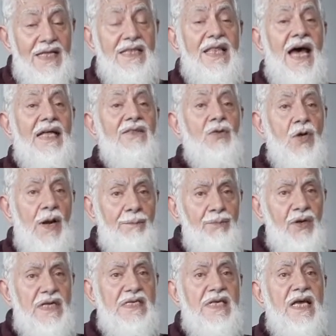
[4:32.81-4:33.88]
that
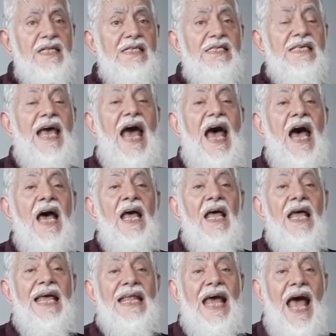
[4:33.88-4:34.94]
represents a
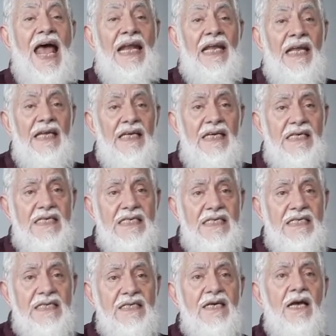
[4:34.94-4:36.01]

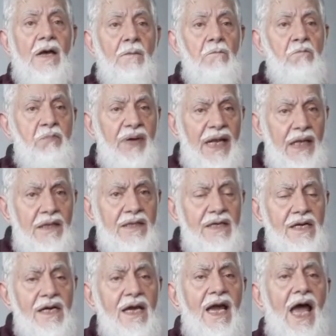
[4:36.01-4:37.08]
leased
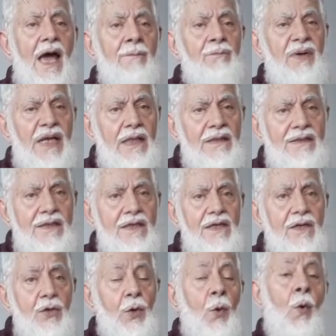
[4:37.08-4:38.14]
building, a
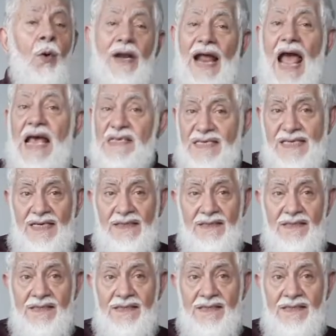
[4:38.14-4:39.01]
building or asset.